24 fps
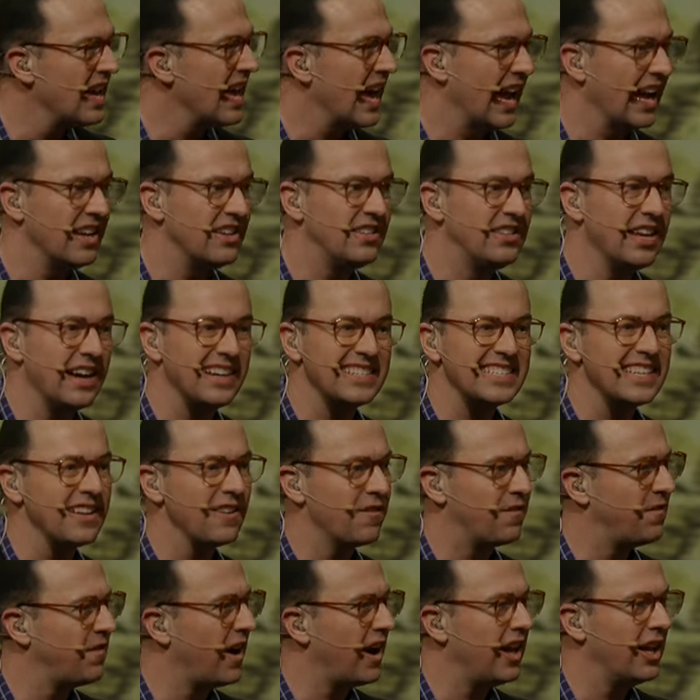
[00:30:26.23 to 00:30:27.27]
and doesn't
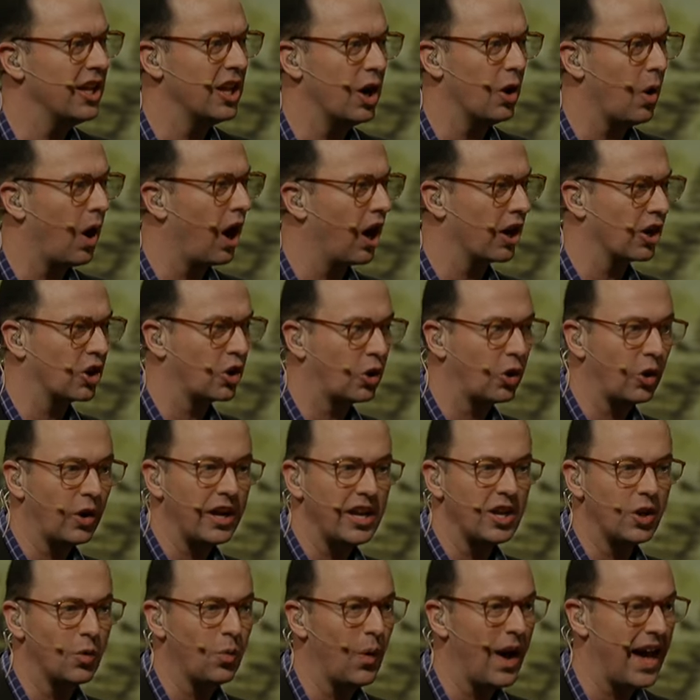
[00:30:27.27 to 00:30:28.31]
follow our
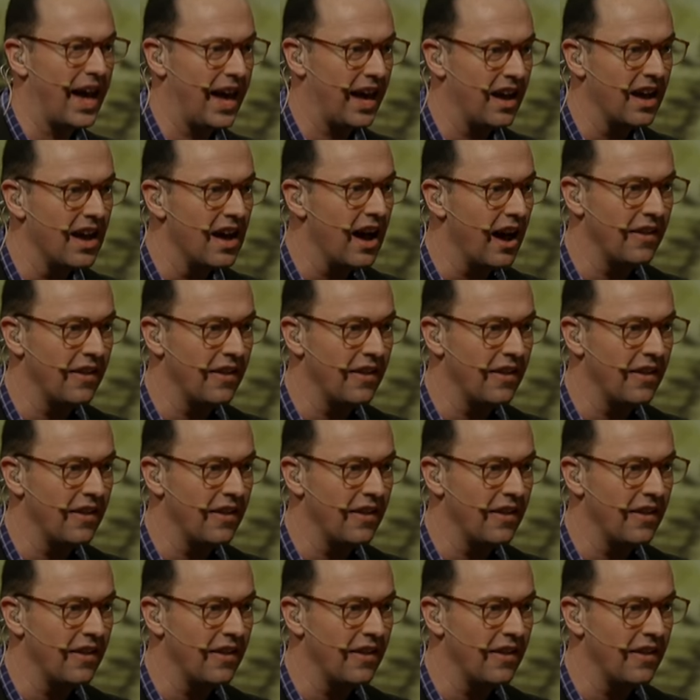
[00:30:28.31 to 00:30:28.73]
Greek way